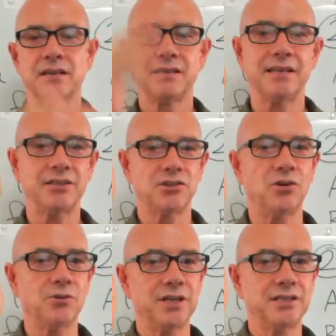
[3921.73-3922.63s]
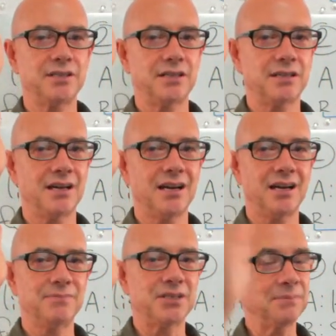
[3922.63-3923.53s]
that's always,
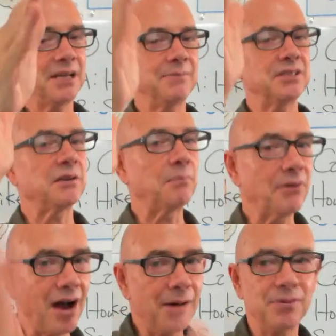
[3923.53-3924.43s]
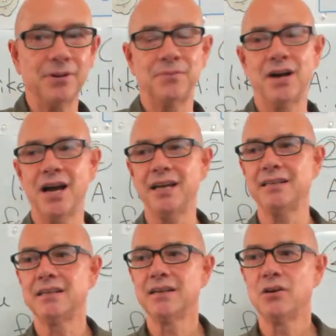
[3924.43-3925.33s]
um, sometimes it's a problem,
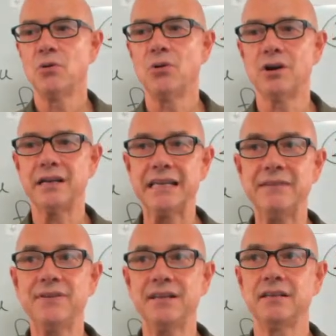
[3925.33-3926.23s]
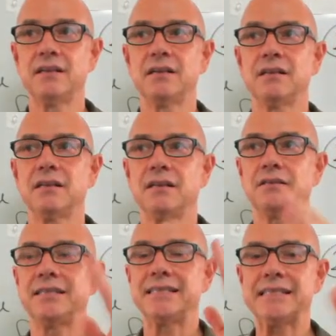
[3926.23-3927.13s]
right? Or even
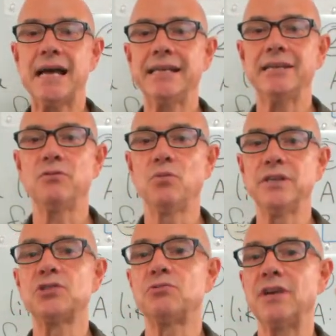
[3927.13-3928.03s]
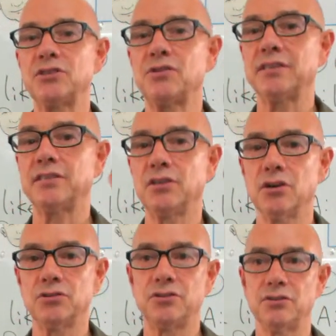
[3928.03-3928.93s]
deciding which restaurant to
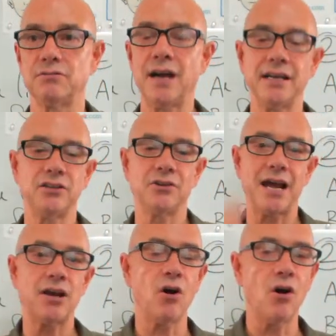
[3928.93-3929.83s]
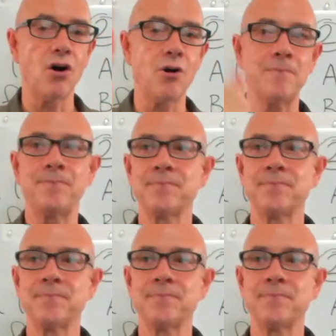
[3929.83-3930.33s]
go to, right? You're at home,